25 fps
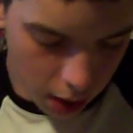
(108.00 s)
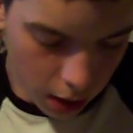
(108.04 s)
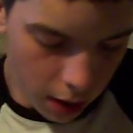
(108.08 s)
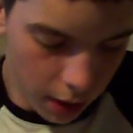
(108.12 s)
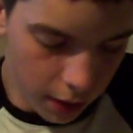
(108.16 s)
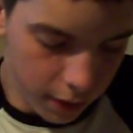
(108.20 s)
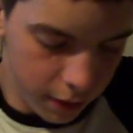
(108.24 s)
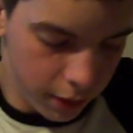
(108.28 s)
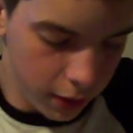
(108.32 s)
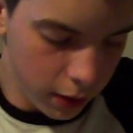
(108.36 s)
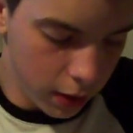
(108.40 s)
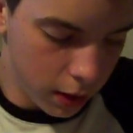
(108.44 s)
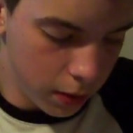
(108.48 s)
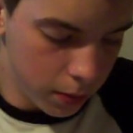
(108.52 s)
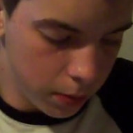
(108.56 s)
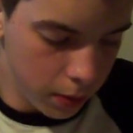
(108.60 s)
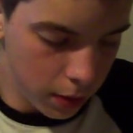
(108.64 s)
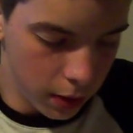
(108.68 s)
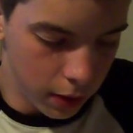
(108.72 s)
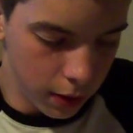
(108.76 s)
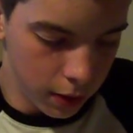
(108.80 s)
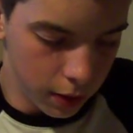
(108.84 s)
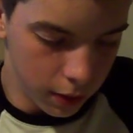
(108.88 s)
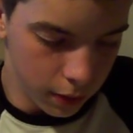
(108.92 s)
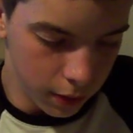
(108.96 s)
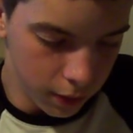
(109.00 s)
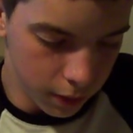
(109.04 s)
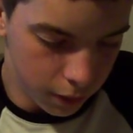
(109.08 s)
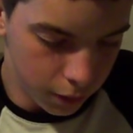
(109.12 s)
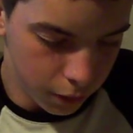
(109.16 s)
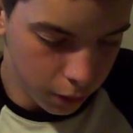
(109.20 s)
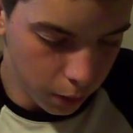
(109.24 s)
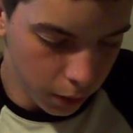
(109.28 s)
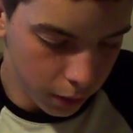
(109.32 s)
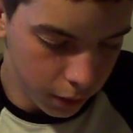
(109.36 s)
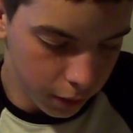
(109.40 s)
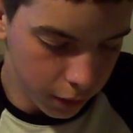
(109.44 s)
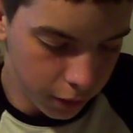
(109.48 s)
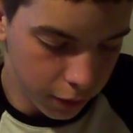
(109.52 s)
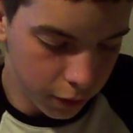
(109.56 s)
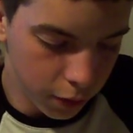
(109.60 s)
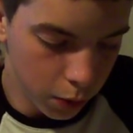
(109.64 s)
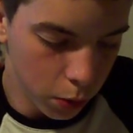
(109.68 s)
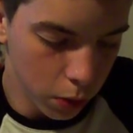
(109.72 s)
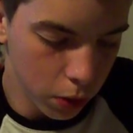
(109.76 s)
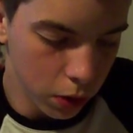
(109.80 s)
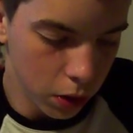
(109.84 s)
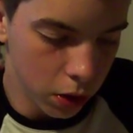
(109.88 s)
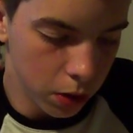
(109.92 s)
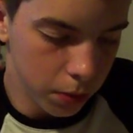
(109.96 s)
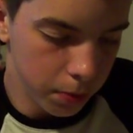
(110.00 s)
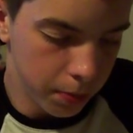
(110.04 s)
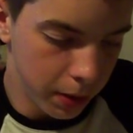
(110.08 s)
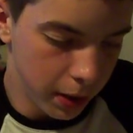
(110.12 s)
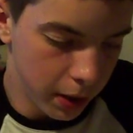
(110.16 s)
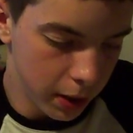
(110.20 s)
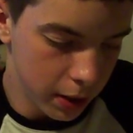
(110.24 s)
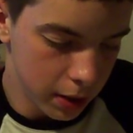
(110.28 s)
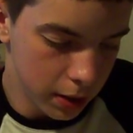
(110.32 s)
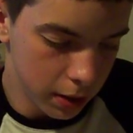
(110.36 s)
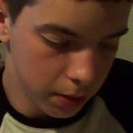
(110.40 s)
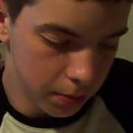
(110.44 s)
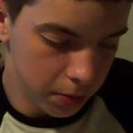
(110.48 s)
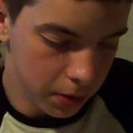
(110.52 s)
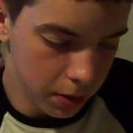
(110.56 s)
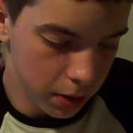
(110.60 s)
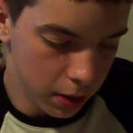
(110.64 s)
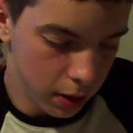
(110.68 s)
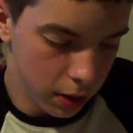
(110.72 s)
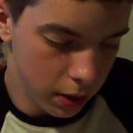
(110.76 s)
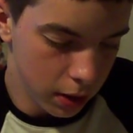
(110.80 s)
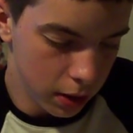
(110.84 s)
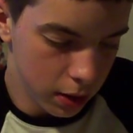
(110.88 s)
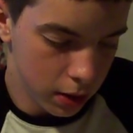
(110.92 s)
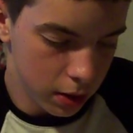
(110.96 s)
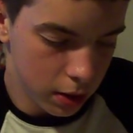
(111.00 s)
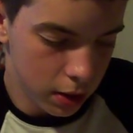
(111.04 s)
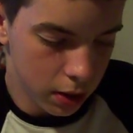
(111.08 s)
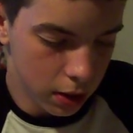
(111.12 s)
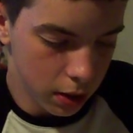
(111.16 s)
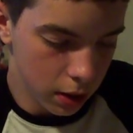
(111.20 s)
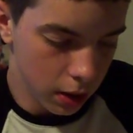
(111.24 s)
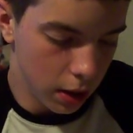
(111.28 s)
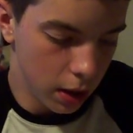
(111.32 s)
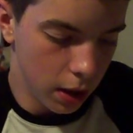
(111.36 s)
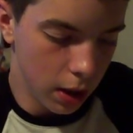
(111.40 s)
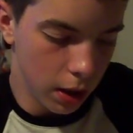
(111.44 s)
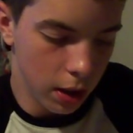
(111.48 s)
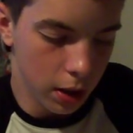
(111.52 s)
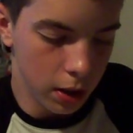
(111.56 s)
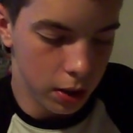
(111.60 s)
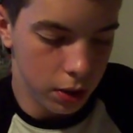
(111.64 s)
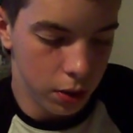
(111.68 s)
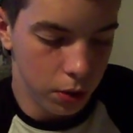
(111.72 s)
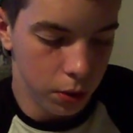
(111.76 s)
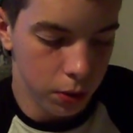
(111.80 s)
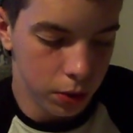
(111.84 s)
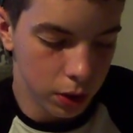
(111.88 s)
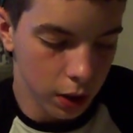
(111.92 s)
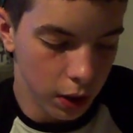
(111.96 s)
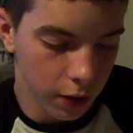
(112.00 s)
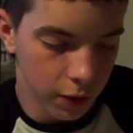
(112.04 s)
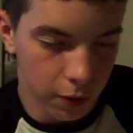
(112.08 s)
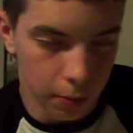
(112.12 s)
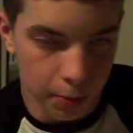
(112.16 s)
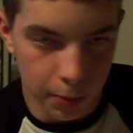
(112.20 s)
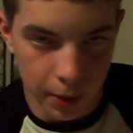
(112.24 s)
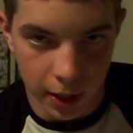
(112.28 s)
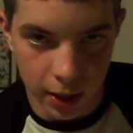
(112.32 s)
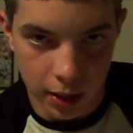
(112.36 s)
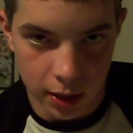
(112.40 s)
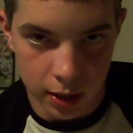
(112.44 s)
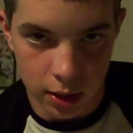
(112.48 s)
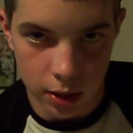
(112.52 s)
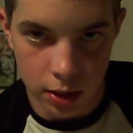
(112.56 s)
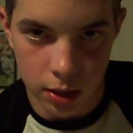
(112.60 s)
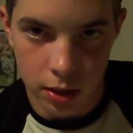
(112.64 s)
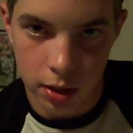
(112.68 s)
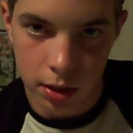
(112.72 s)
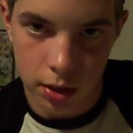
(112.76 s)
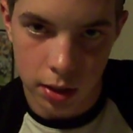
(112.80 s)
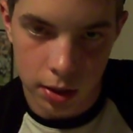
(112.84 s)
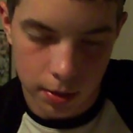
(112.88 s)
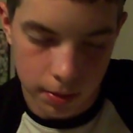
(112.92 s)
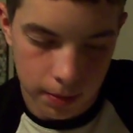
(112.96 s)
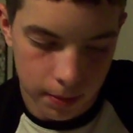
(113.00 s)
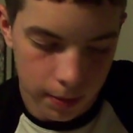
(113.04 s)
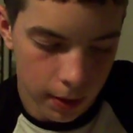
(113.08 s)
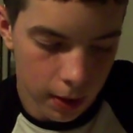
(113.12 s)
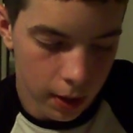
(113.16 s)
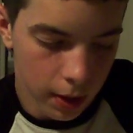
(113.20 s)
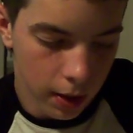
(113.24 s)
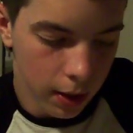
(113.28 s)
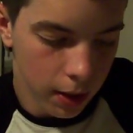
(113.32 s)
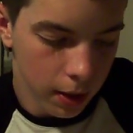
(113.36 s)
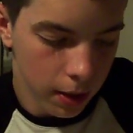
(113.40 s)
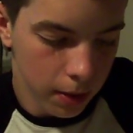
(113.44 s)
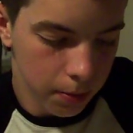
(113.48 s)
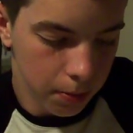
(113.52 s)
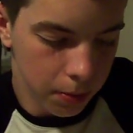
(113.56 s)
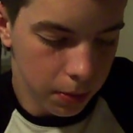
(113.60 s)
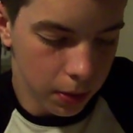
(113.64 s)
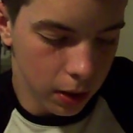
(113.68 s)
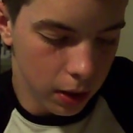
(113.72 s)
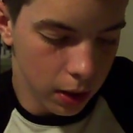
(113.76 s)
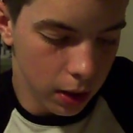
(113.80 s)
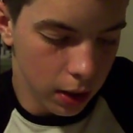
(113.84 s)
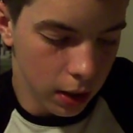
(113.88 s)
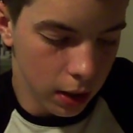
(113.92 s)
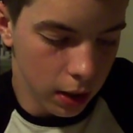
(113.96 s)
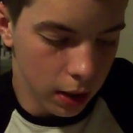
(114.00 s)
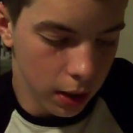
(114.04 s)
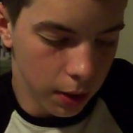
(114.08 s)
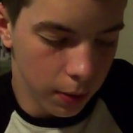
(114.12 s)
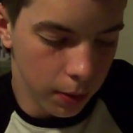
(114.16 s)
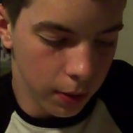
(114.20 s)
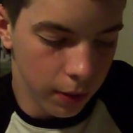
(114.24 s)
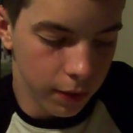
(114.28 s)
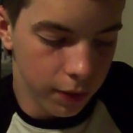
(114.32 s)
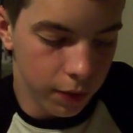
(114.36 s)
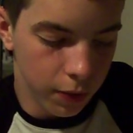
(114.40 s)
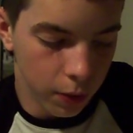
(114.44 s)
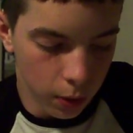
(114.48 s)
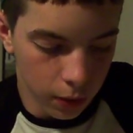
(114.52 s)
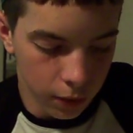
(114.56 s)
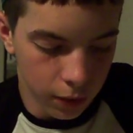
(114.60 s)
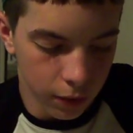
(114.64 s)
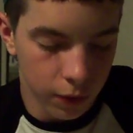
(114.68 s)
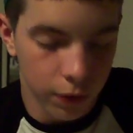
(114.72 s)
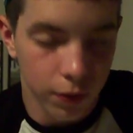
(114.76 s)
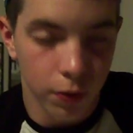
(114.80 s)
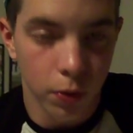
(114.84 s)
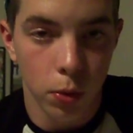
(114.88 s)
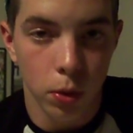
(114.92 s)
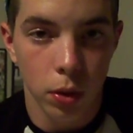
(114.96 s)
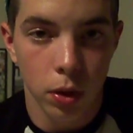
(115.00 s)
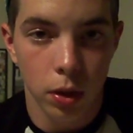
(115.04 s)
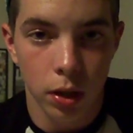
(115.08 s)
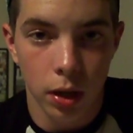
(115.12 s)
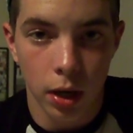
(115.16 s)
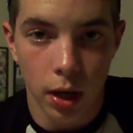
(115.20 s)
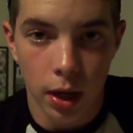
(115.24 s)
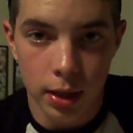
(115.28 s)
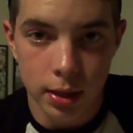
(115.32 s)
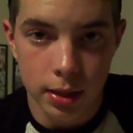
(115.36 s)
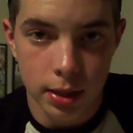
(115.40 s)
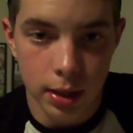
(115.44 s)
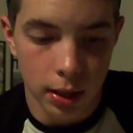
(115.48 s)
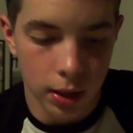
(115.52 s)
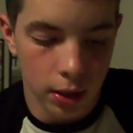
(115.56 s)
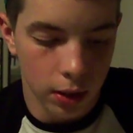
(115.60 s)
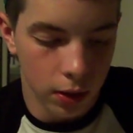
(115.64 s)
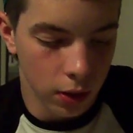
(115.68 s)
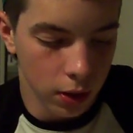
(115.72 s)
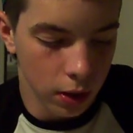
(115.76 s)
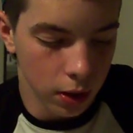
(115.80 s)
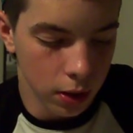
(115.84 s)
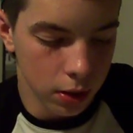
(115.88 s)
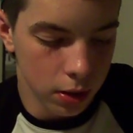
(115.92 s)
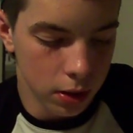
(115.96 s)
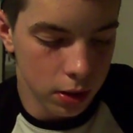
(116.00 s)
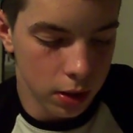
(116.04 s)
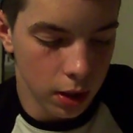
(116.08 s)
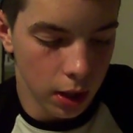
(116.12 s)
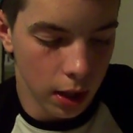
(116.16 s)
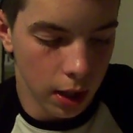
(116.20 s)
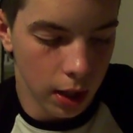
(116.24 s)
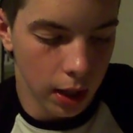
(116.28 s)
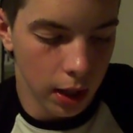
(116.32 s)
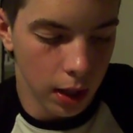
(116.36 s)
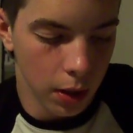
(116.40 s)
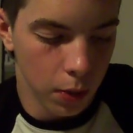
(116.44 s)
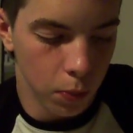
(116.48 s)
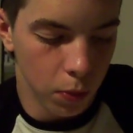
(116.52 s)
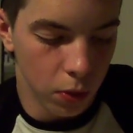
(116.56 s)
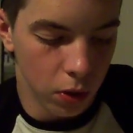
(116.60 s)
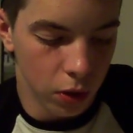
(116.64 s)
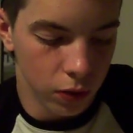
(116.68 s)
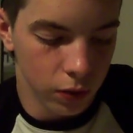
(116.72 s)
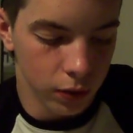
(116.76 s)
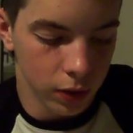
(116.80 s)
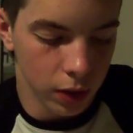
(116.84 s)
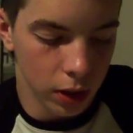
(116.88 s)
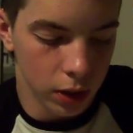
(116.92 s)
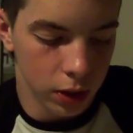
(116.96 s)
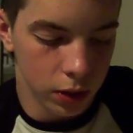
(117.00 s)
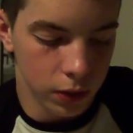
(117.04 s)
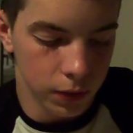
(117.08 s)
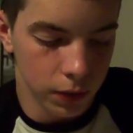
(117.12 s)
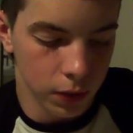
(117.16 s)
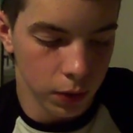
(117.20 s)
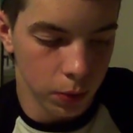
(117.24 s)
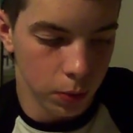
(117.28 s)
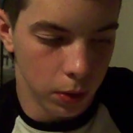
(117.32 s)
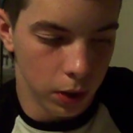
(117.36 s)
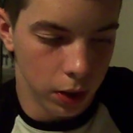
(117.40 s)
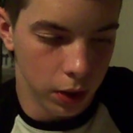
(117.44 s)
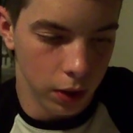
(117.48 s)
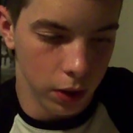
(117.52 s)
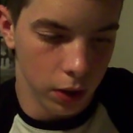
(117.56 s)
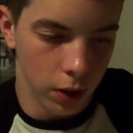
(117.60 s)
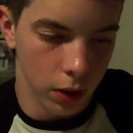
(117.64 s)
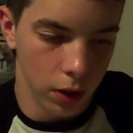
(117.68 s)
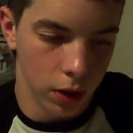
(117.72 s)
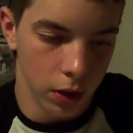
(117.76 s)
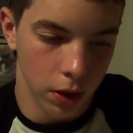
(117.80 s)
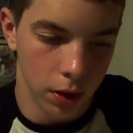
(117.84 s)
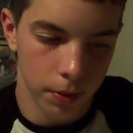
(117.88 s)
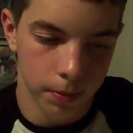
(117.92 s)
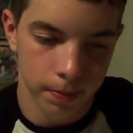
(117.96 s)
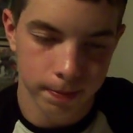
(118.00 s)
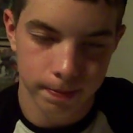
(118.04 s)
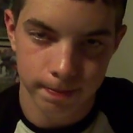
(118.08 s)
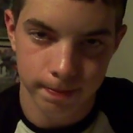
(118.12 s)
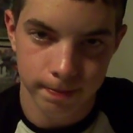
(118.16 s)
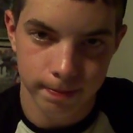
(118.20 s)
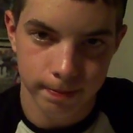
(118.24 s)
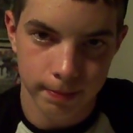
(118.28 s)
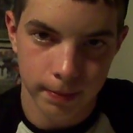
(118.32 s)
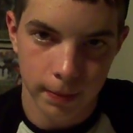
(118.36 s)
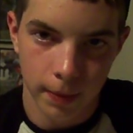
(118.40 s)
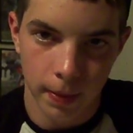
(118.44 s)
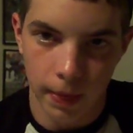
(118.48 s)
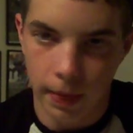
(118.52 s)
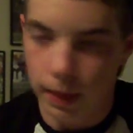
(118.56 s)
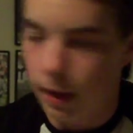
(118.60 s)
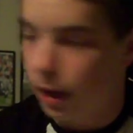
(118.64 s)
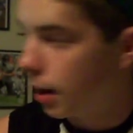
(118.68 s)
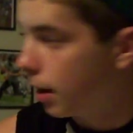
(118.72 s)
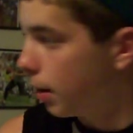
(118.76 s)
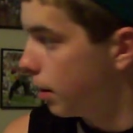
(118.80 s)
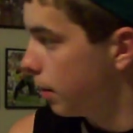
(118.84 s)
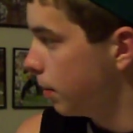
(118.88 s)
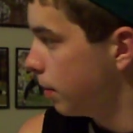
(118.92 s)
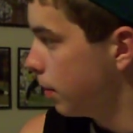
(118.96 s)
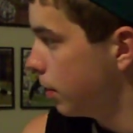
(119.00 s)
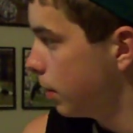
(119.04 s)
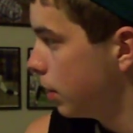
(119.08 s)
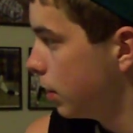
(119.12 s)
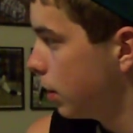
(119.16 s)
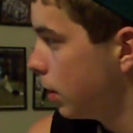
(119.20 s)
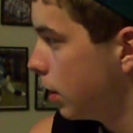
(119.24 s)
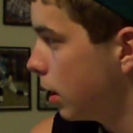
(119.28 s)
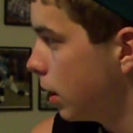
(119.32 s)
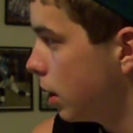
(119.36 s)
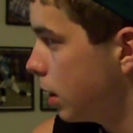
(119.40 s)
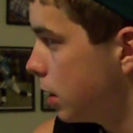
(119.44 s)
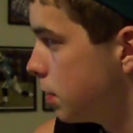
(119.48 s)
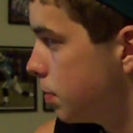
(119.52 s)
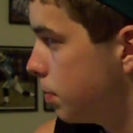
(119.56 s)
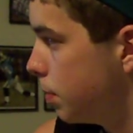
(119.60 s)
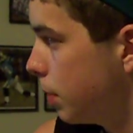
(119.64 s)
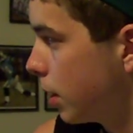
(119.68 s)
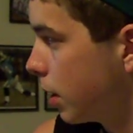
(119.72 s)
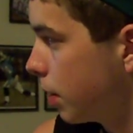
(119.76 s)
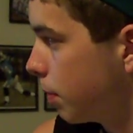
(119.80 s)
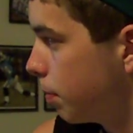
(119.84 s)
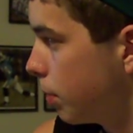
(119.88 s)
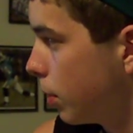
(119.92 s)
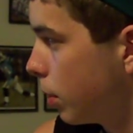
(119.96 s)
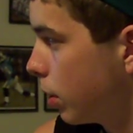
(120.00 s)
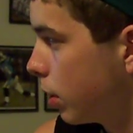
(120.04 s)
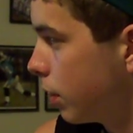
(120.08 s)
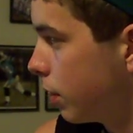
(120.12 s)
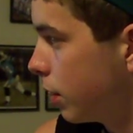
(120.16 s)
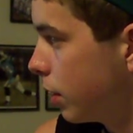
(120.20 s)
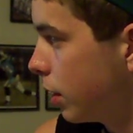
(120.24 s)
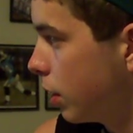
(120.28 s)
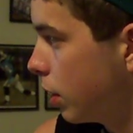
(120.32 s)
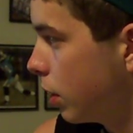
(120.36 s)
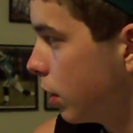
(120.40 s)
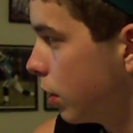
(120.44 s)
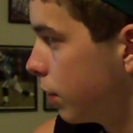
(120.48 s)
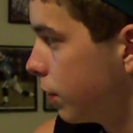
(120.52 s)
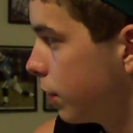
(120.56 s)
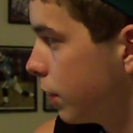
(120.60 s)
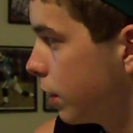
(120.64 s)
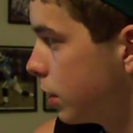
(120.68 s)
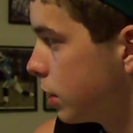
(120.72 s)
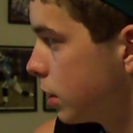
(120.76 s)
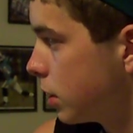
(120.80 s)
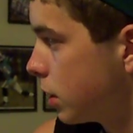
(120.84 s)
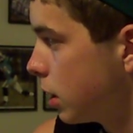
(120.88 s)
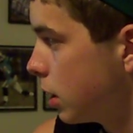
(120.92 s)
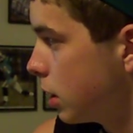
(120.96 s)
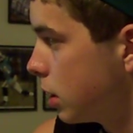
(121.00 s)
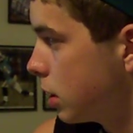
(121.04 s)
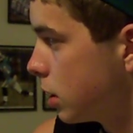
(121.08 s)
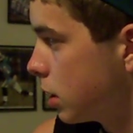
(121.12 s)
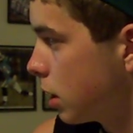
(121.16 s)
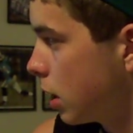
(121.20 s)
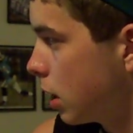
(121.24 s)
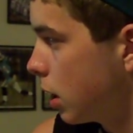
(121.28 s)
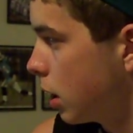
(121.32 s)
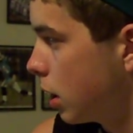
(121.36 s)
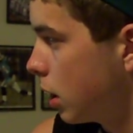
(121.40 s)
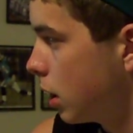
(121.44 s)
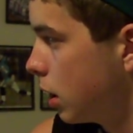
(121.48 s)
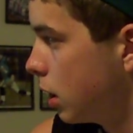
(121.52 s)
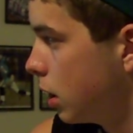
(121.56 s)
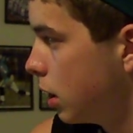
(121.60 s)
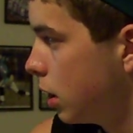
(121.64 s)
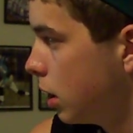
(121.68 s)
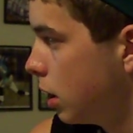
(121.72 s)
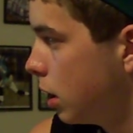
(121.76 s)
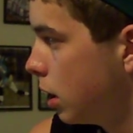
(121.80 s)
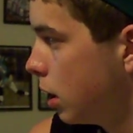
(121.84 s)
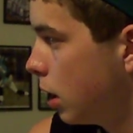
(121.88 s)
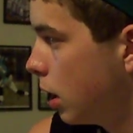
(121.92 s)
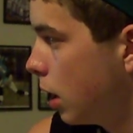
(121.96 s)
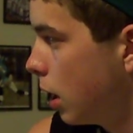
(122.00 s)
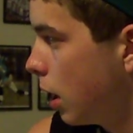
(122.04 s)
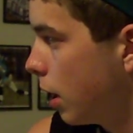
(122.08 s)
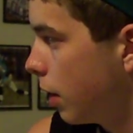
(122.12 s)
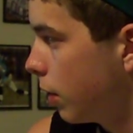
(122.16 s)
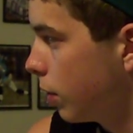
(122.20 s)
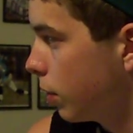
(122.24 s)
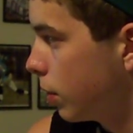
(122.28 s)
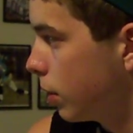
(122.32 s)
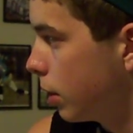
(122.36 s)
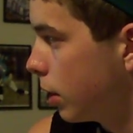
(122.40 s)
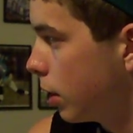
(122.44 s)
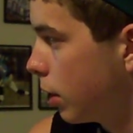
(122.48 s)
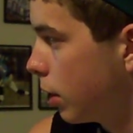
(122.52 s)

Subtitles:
Vic went 4 for 4 on passing plays, 2 shovel passes, but he went 4 for 4, 19 yards, and he had 1 rush for 1 yard. Not as big a part of the offense as everyone had